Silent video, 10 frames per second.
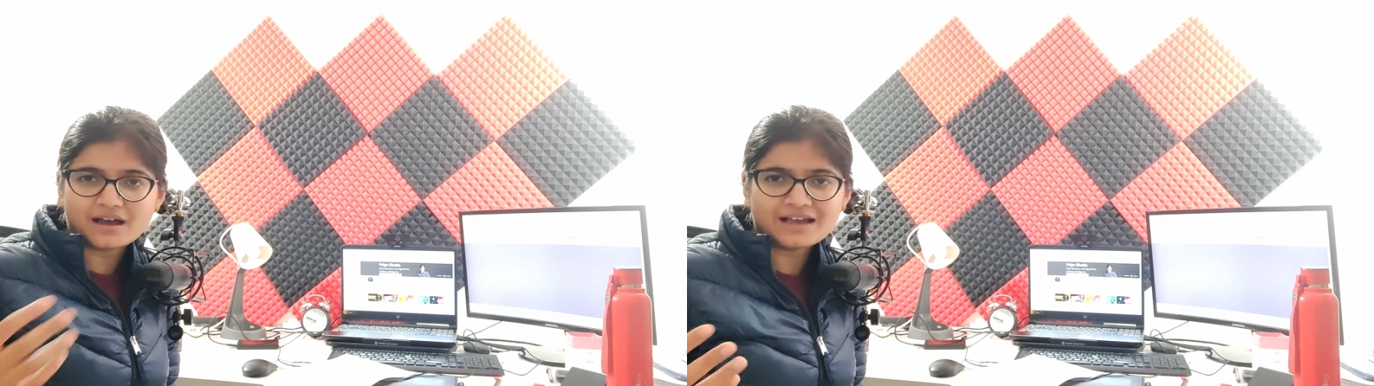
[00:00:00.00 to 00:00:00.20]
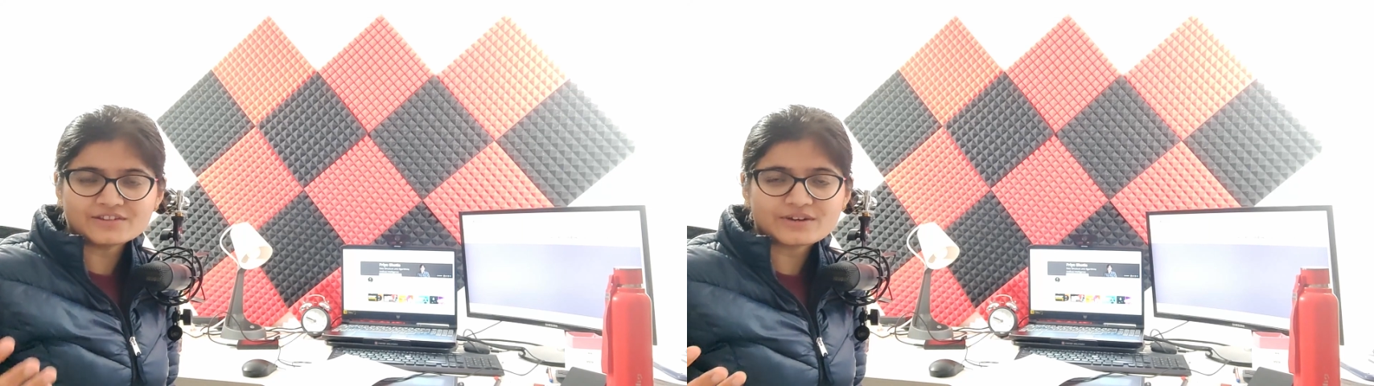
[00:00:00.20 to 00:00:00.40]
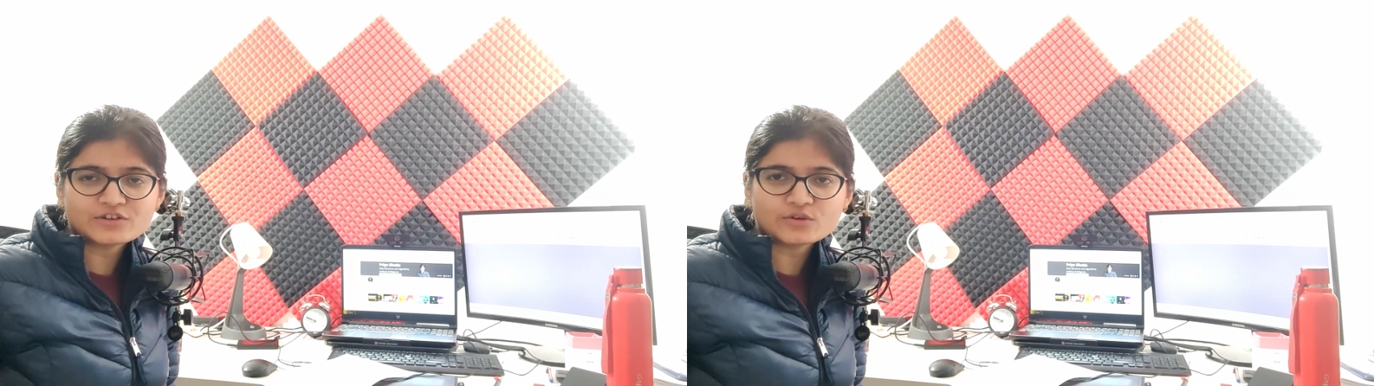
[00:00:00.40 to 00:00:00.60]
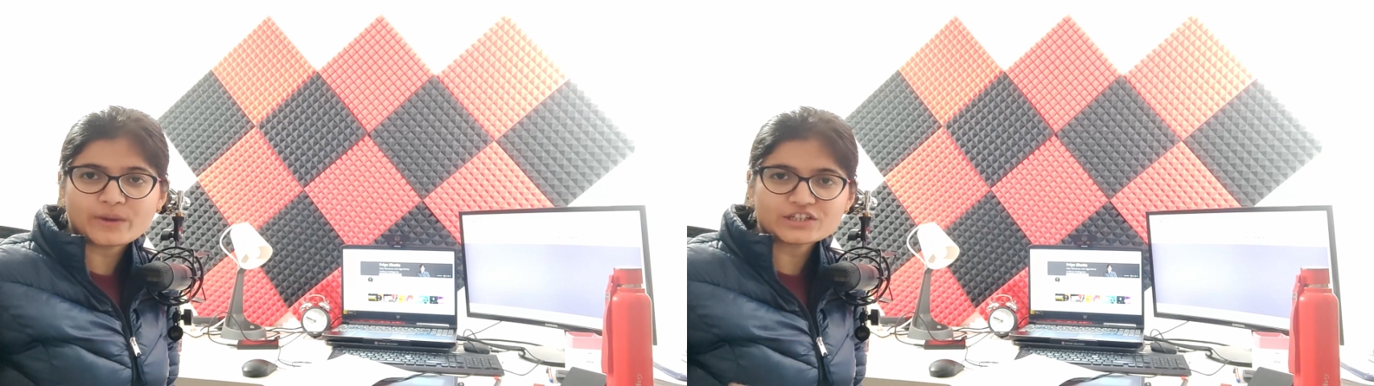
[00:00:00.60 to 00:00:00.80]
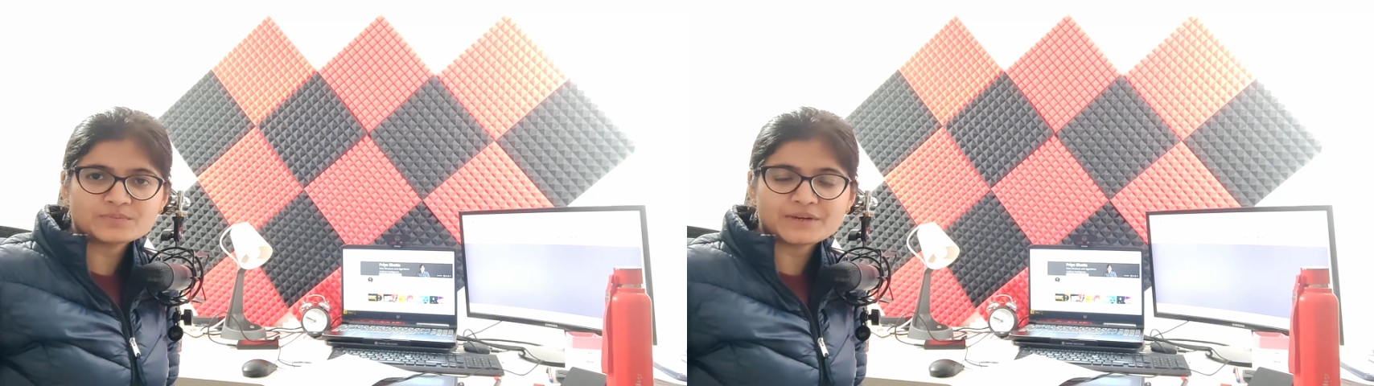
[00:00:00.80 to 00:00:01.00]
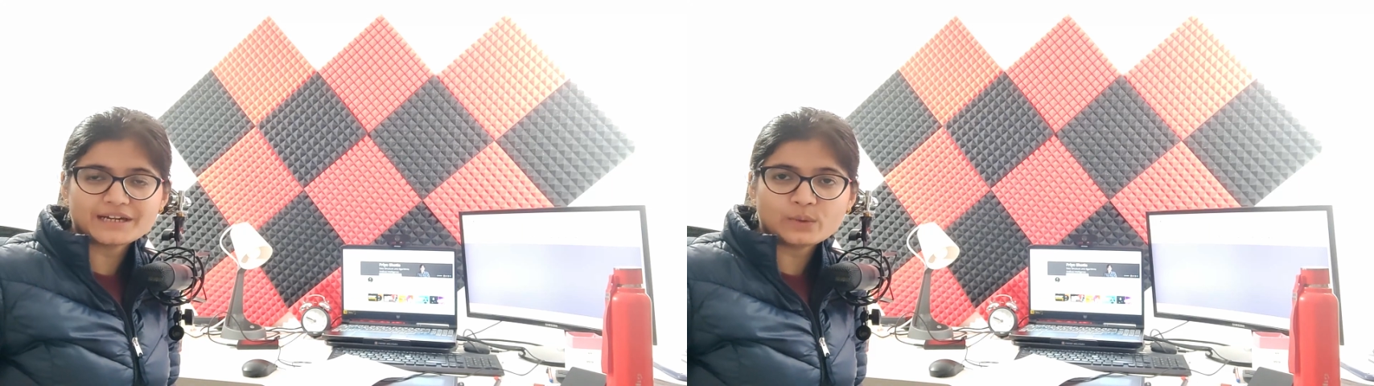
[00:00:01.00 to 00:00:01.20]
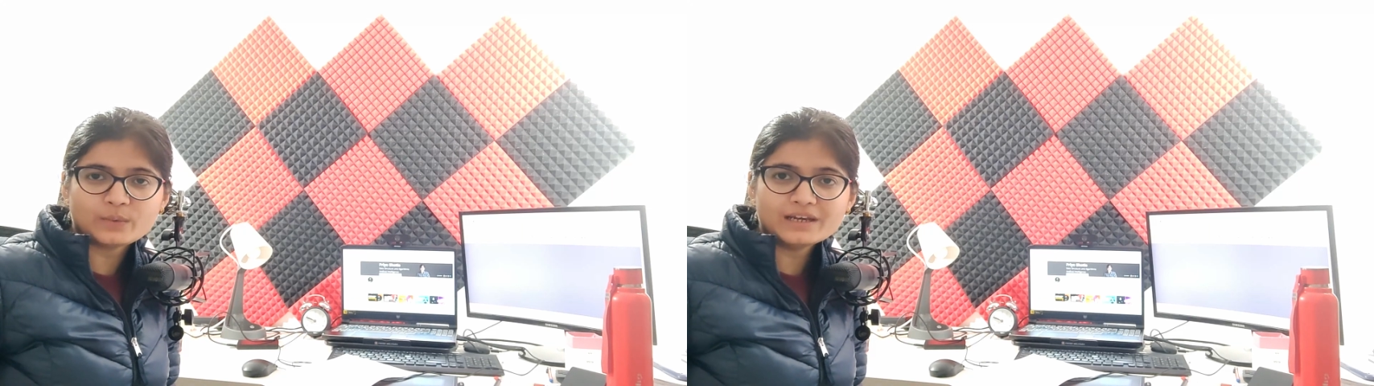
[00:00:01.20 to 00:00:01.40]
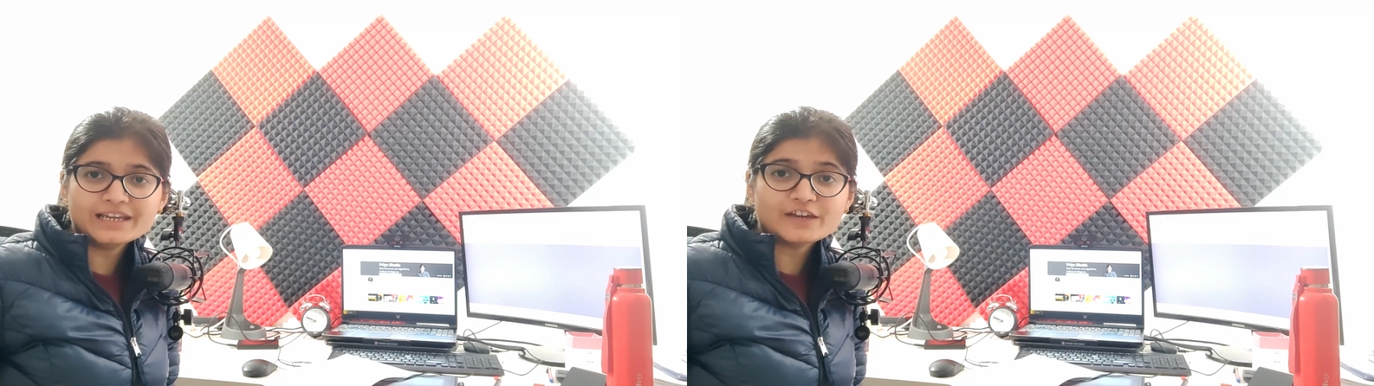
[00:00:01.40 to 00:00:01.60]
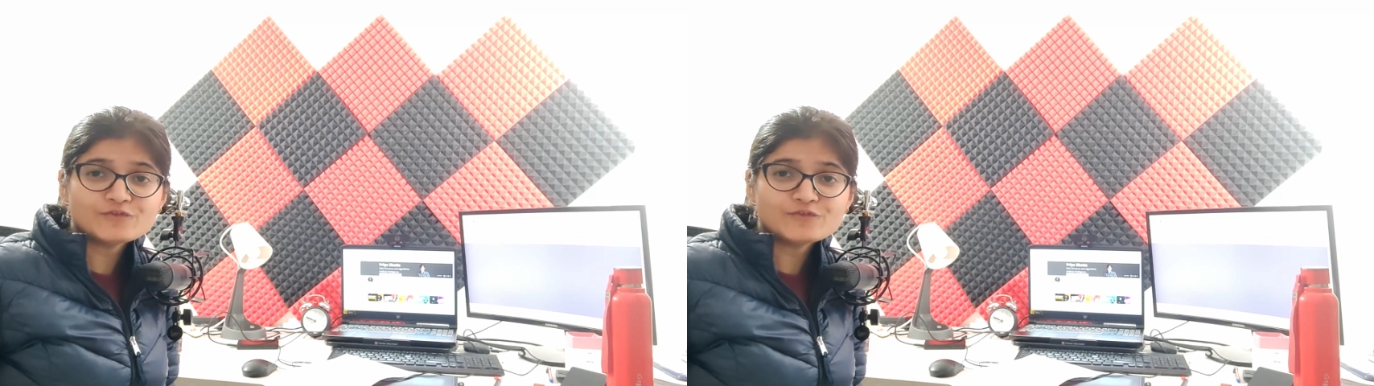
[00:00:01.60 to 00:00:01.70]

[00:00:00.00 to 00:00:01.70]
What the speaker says: answering your question pretty well.